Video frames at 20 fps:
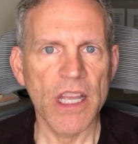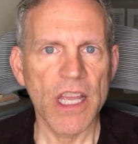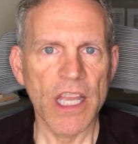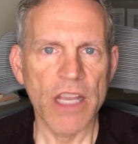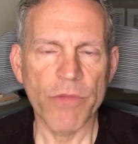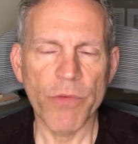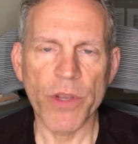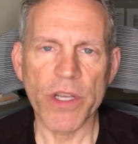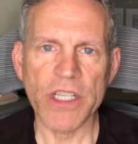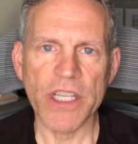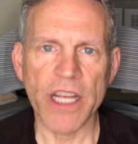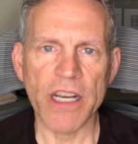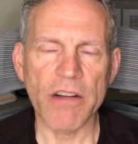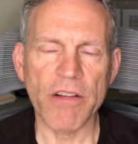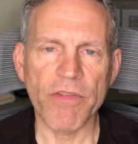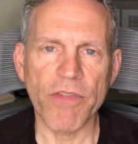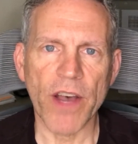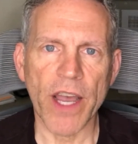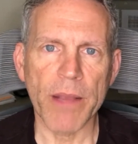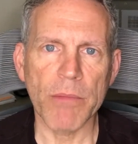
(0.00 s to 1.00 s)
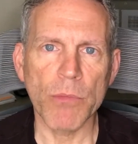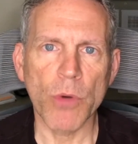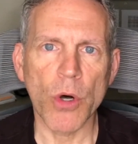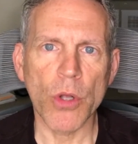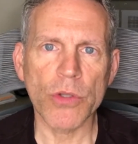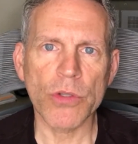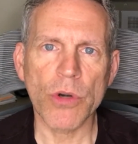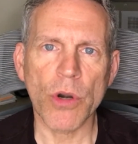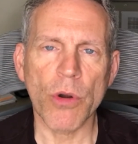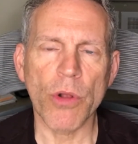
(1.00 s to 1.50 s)
If we identify
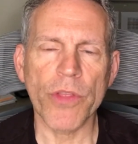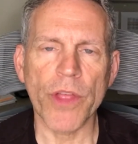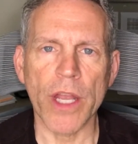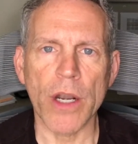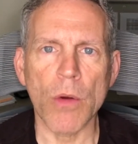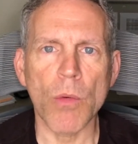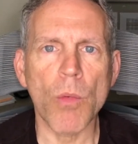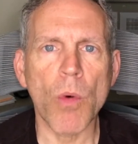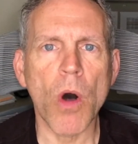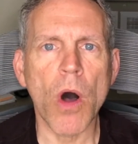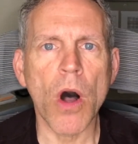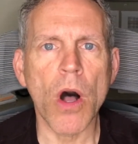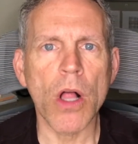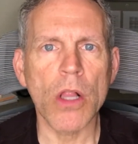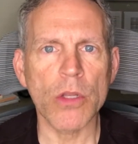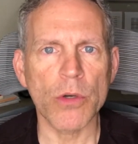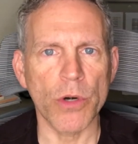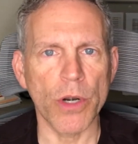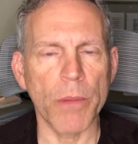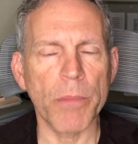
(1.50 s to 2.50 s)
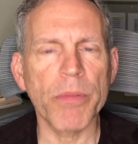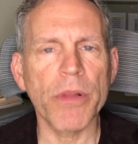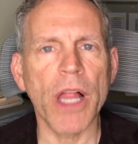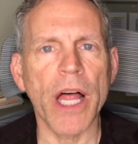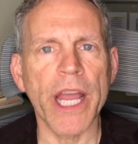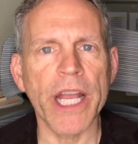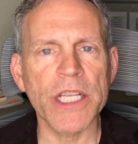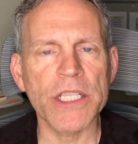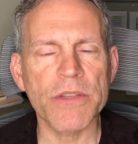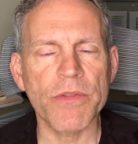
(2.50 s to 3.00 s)
mold growth on a wall or an
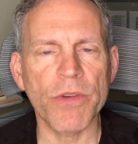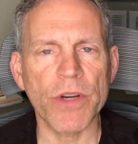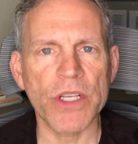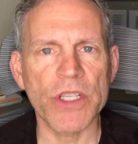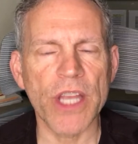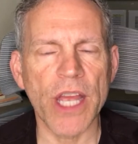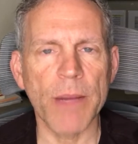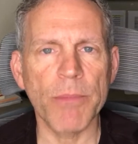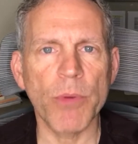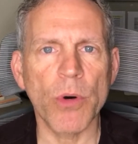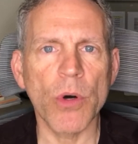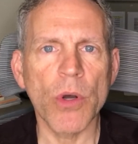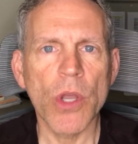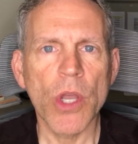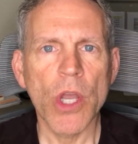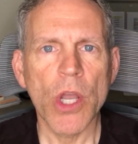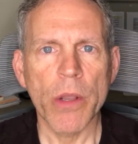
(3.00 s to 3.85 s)
appliance, for example,